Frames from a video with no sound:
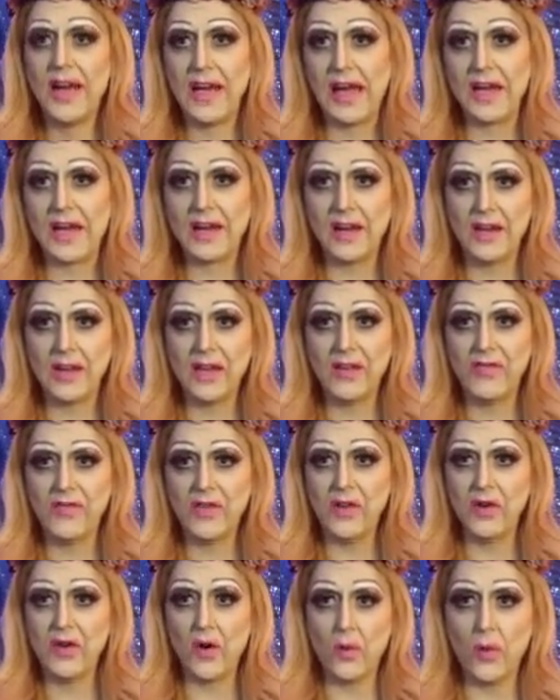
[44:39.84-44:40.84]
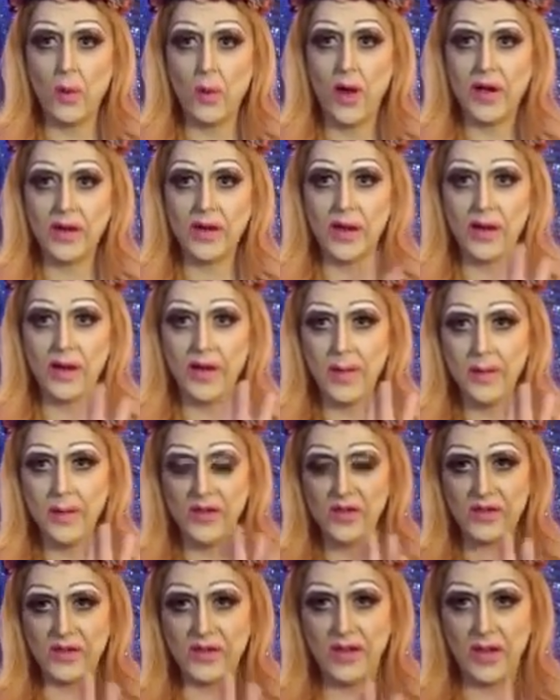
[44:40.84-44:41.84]
And if you don't mind, let me
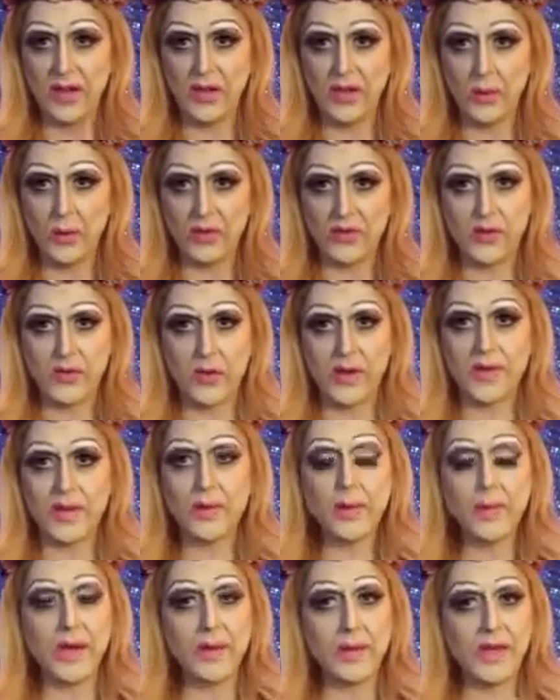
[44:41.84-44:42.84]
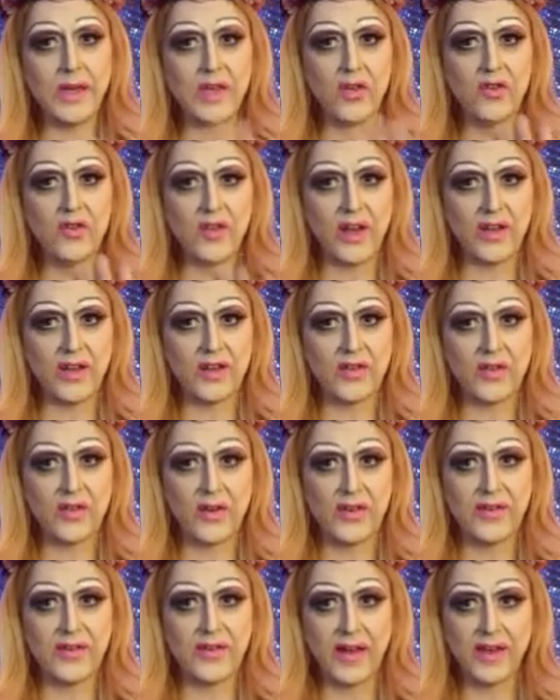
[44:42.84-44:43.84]
just tell you a story that might make you jealous
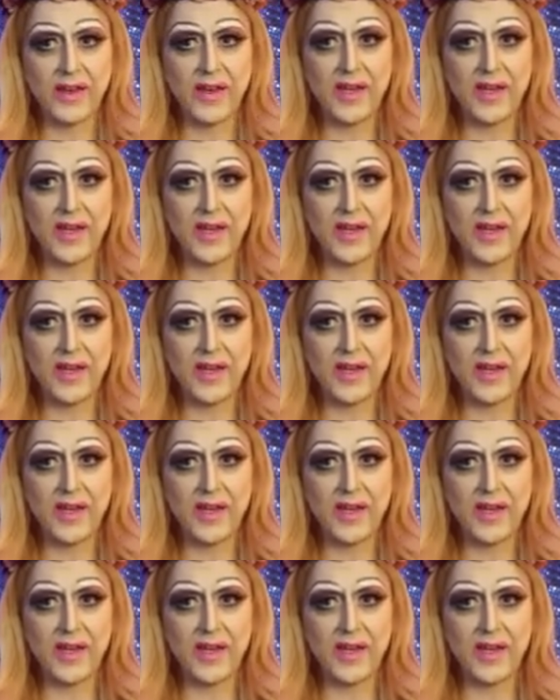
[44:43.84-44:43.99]
for a second.